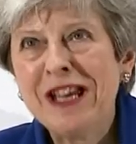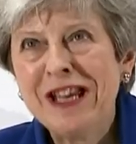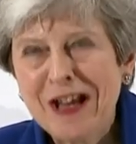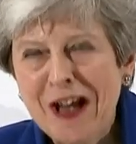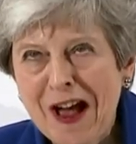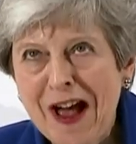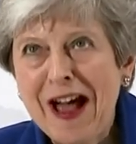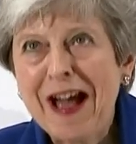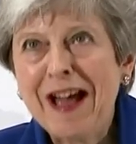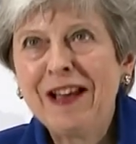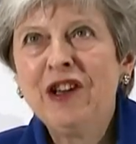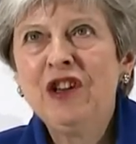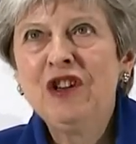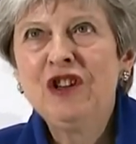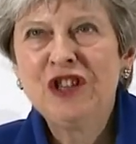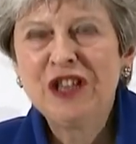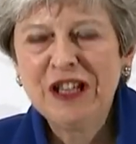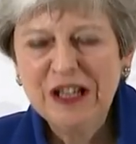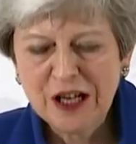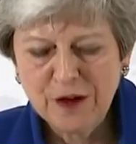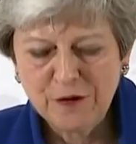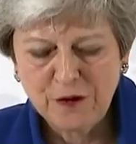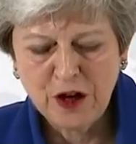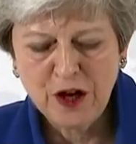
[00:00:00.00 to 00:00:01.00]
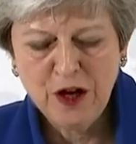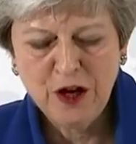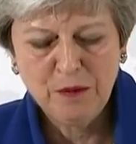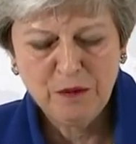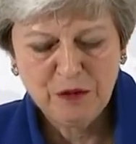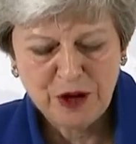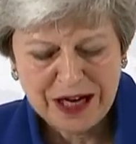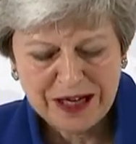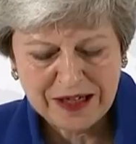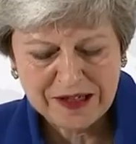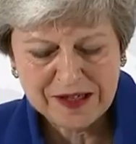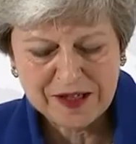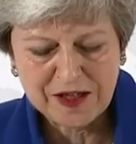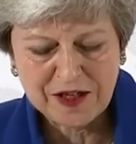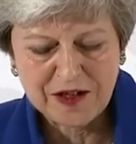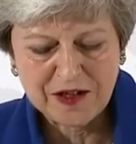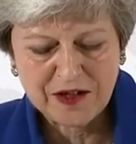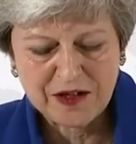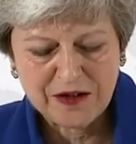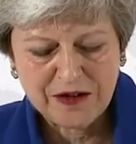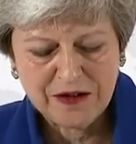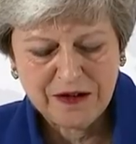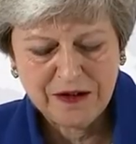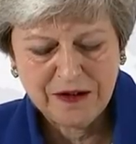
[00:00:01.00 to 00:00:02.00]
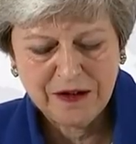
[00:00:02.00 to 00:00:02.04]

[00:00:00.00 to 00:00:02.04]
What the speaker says: we can deliver Brexit.